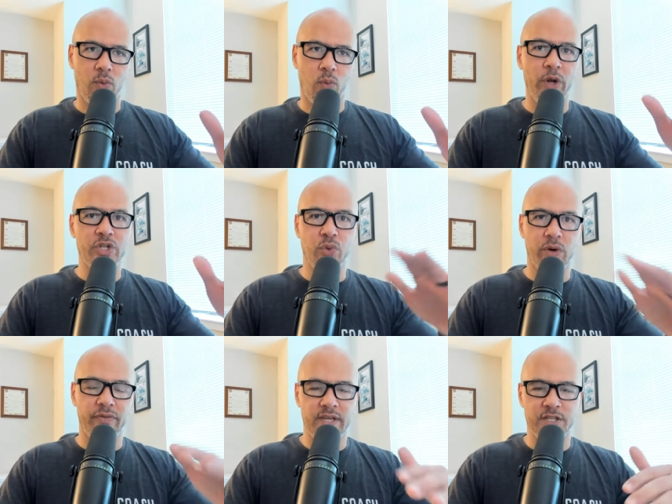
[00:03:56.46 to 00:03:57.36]
which
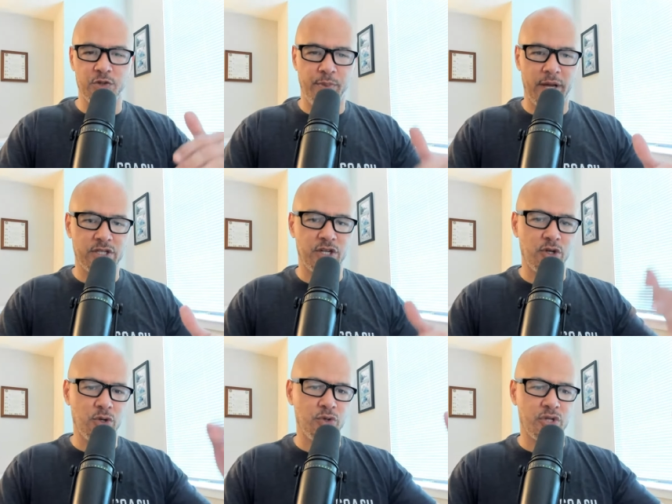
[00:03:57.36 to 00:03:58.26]
one of these is best to
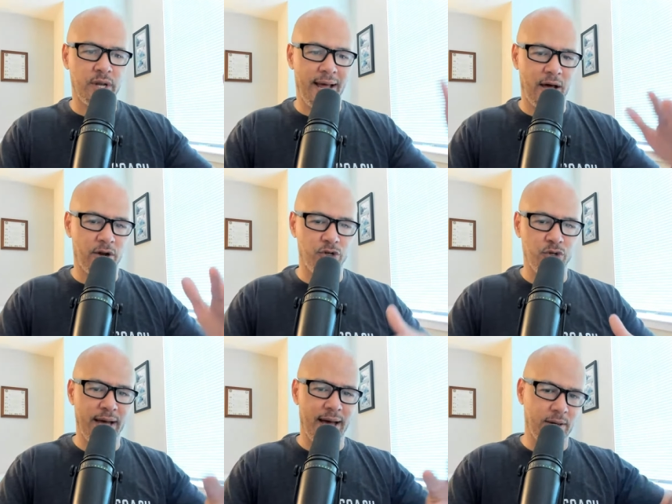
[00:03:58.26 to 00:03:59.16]
use and how to
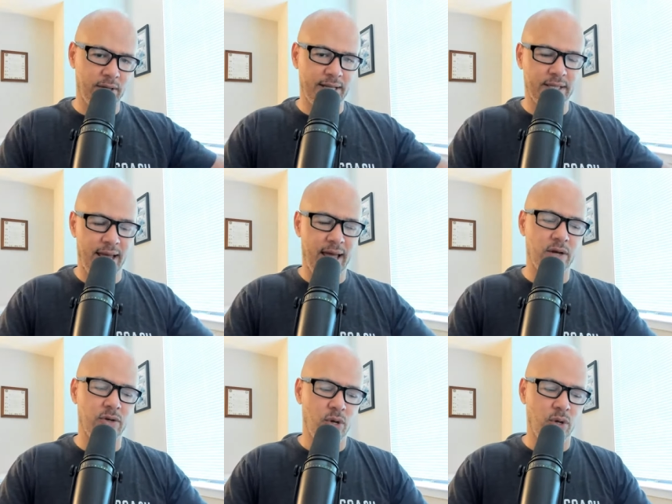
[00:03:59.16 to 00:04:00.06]
do that at the
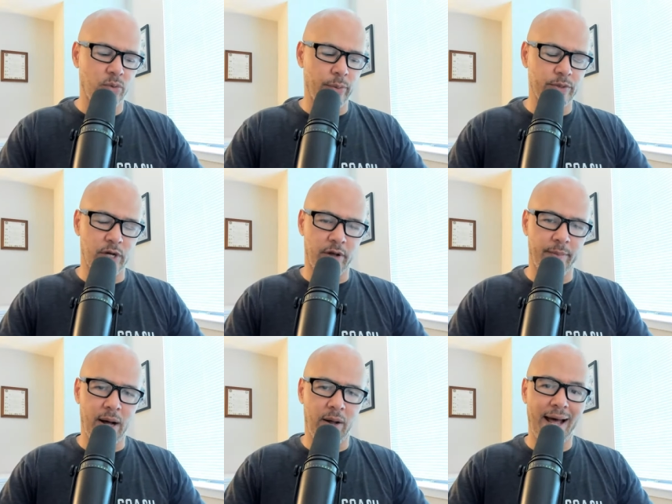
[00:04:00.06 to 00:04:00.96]
end when we talk
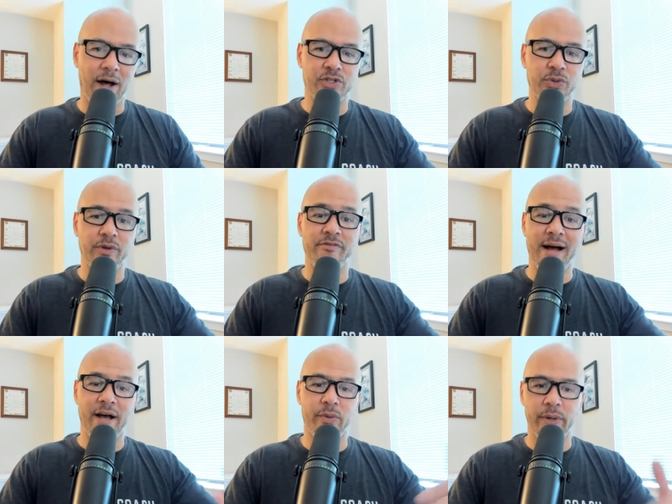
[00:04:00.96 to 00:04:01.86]
about how to
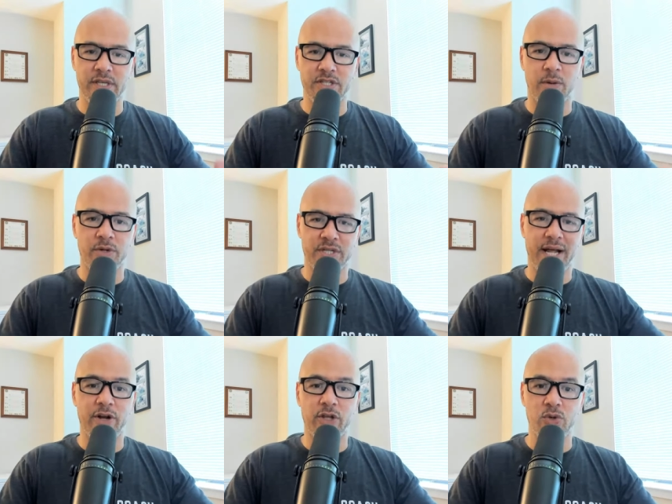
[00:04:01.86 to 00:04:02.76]
evaluate these numbers
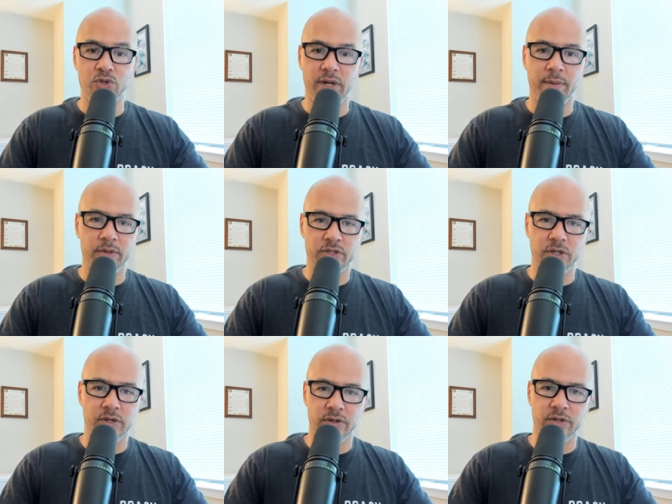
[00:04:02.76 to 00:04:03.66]
and how to use them
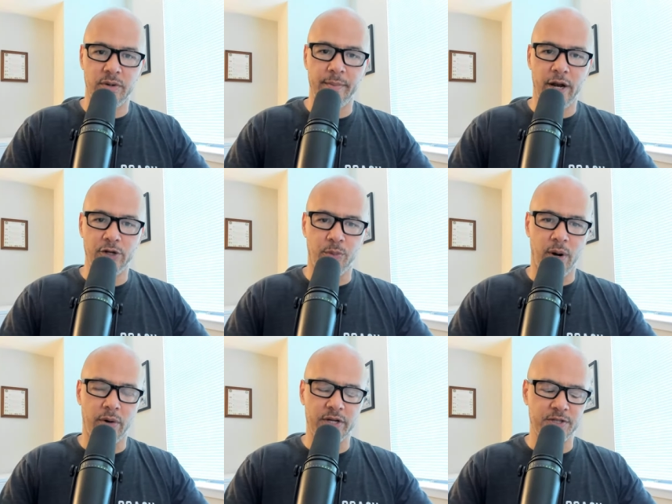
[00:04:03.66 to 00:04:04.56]
to manage your
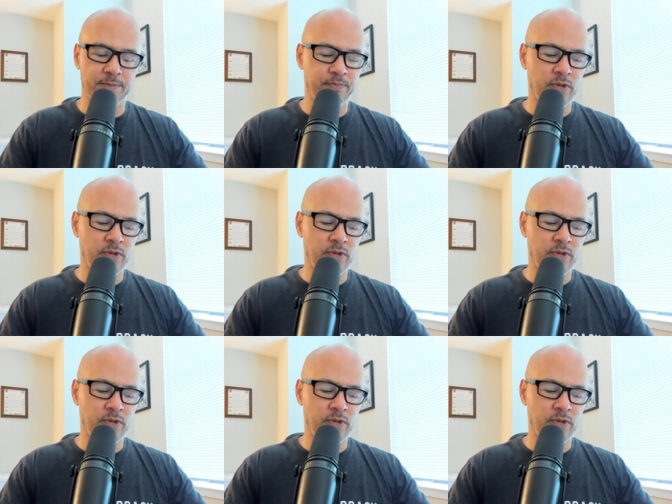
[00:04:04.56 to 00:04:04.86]
progress.